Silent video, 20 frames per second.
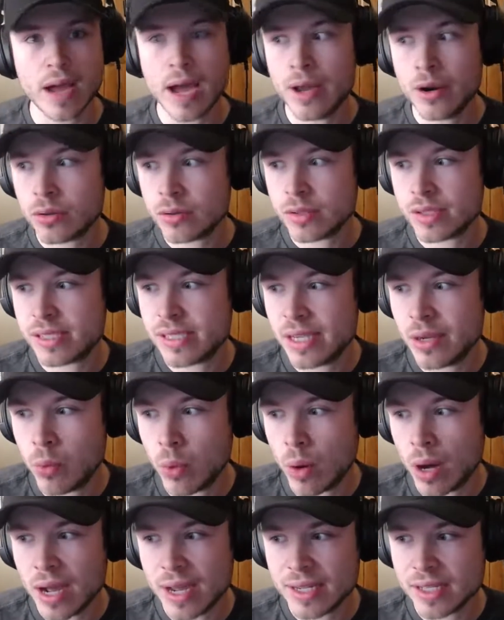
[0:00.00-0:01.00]
I don't see
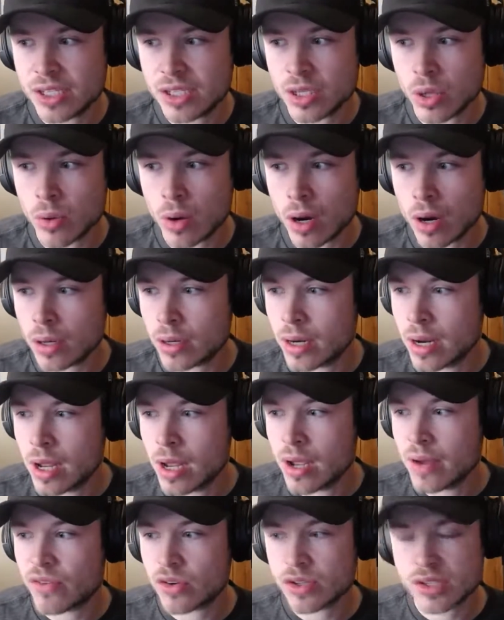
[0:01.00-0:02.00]
why it's so hard
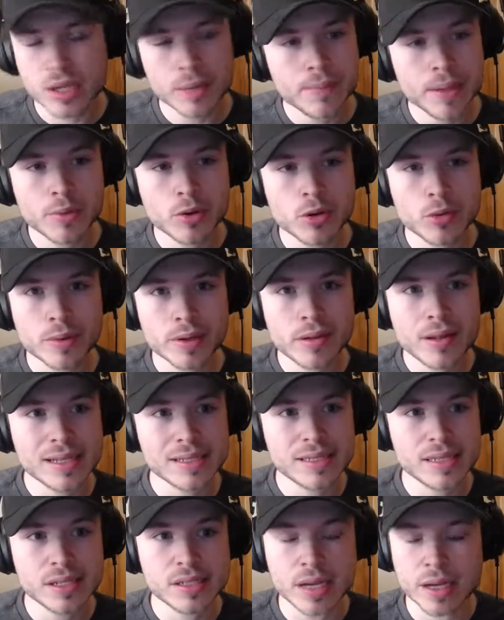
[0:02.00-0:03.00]
for some people to realize this.